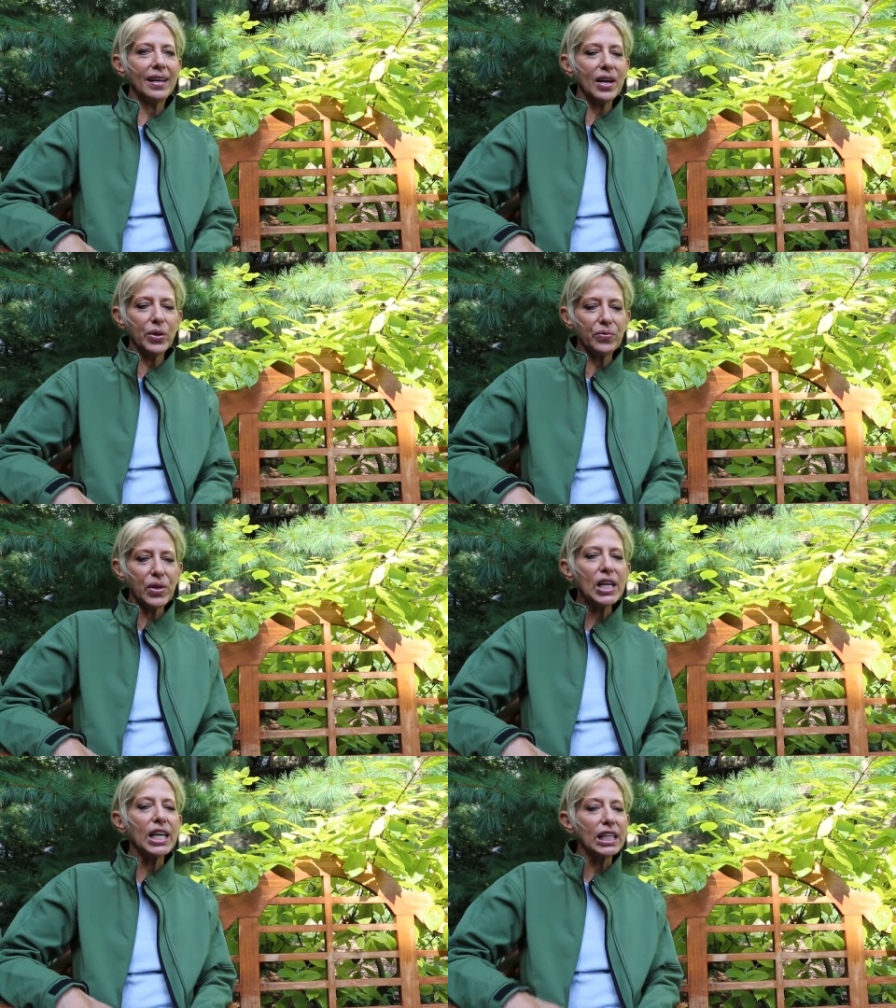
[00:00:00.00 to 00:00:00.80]
any kind of
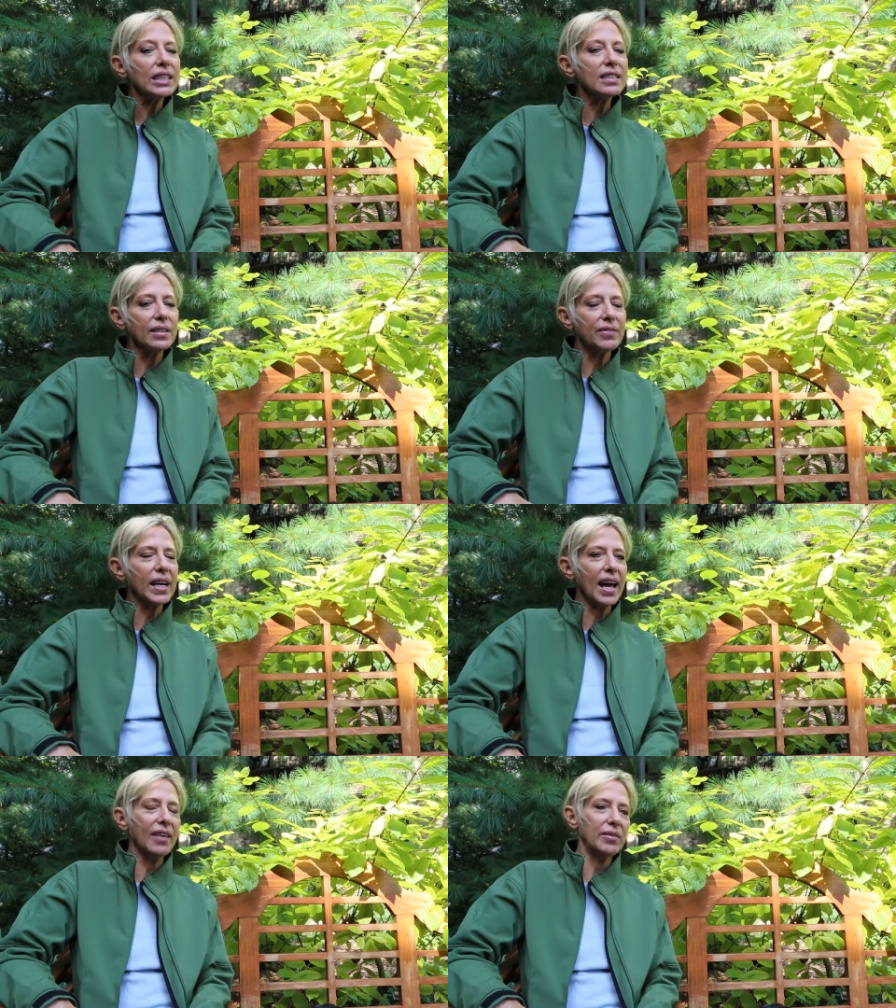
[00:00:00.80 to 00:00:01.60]
guilt if
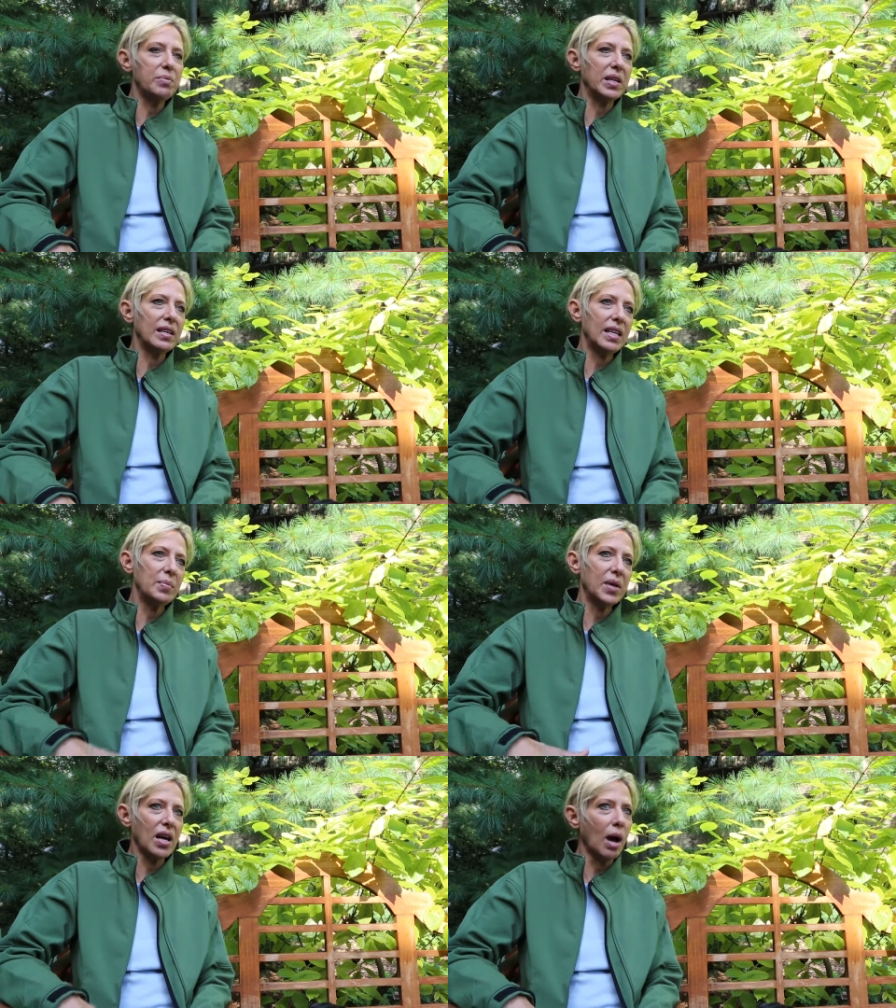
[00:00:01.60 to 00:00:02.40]
I haven't been
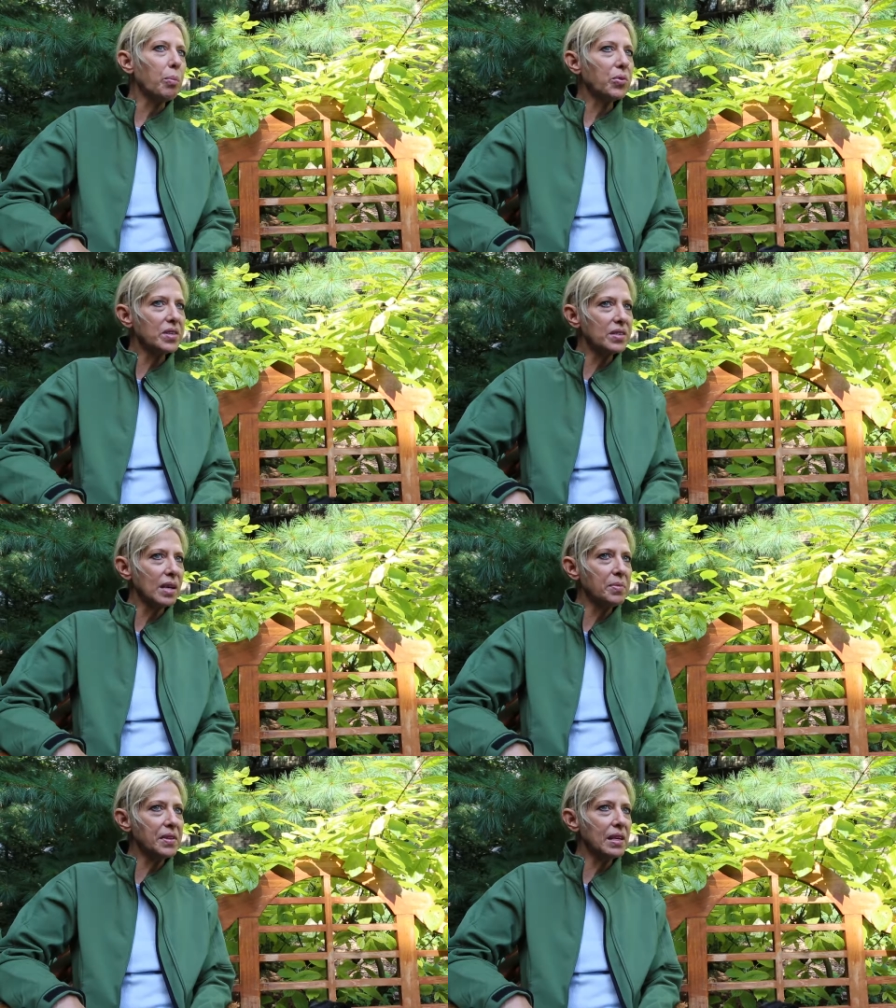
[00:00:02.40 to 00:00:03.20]
keeping up with
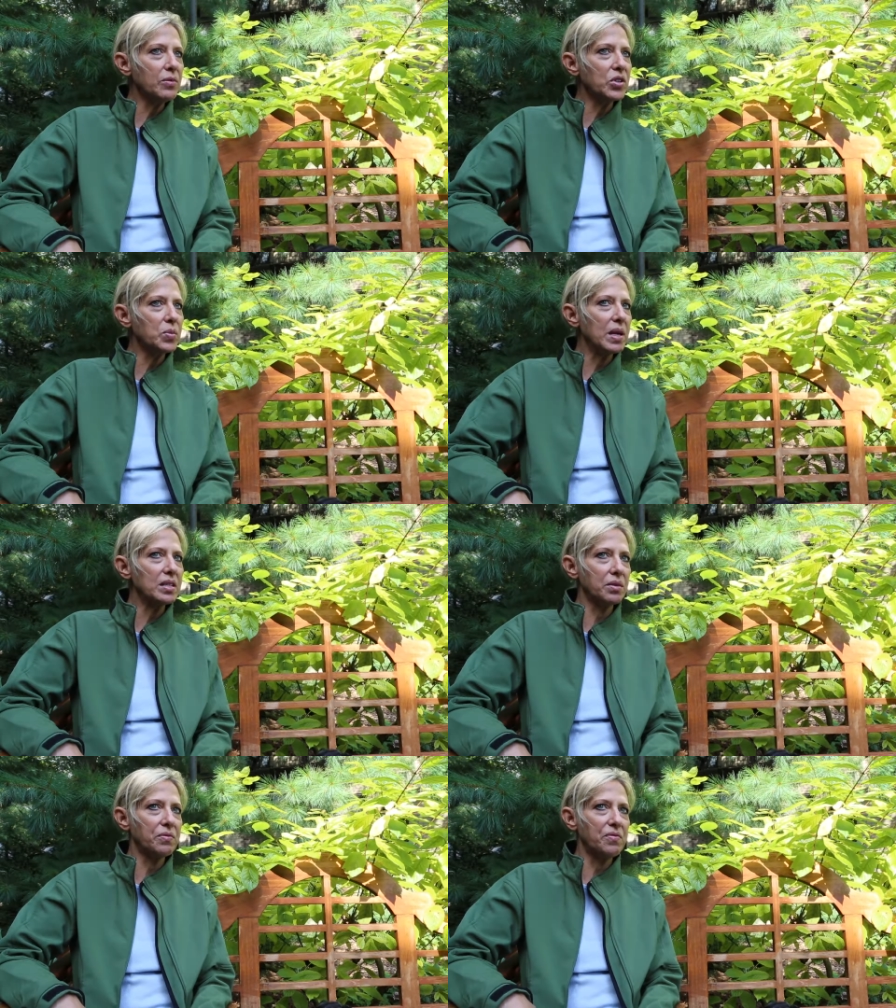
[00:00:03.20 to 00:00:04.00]
something, which
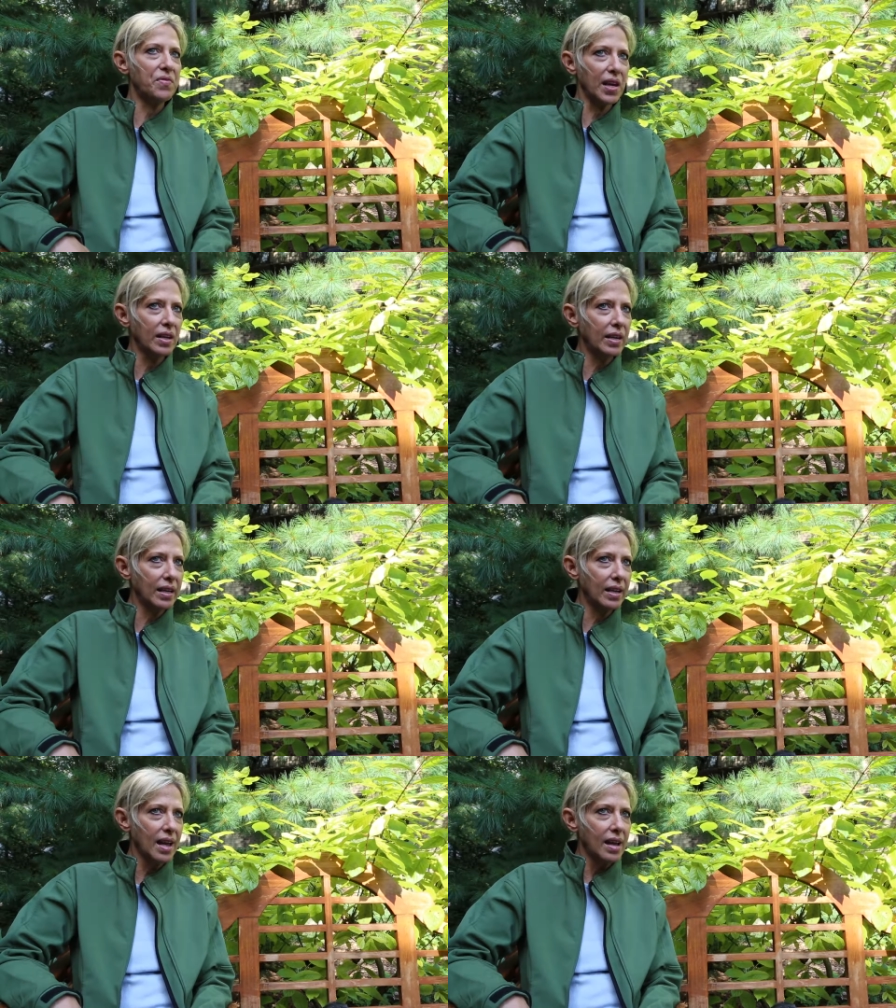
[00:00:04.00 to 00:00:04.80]
makes it
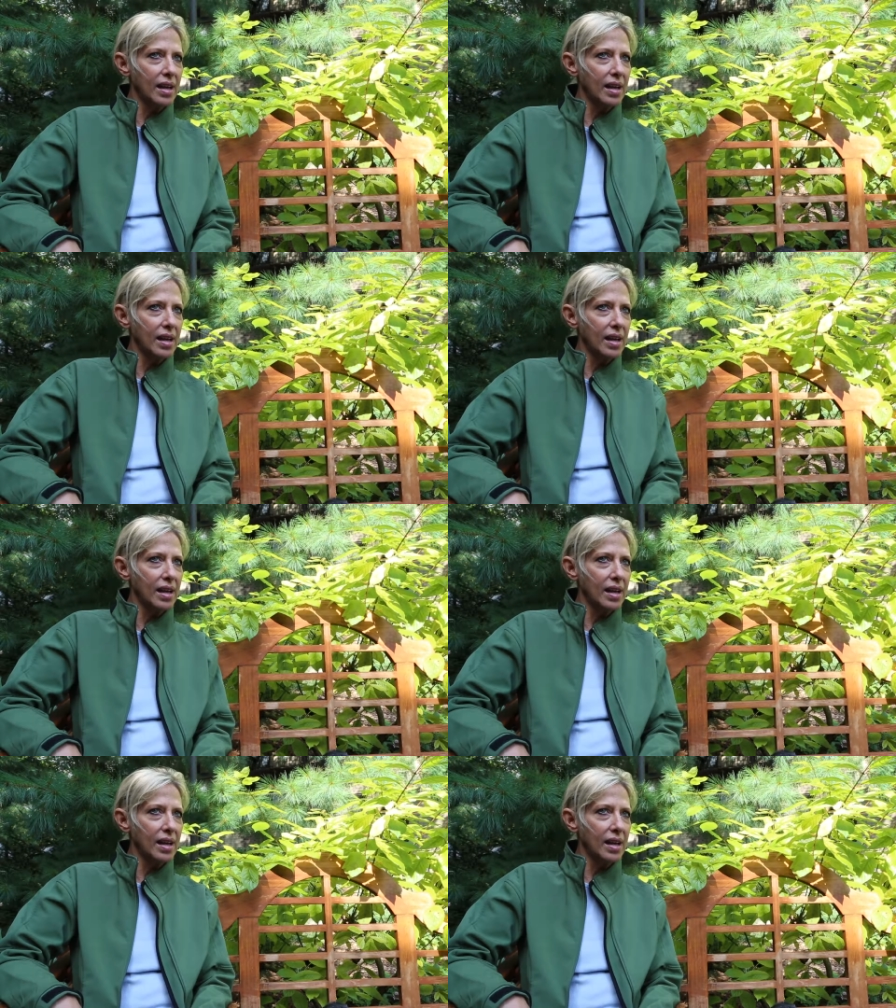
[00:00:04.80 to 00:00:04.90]
very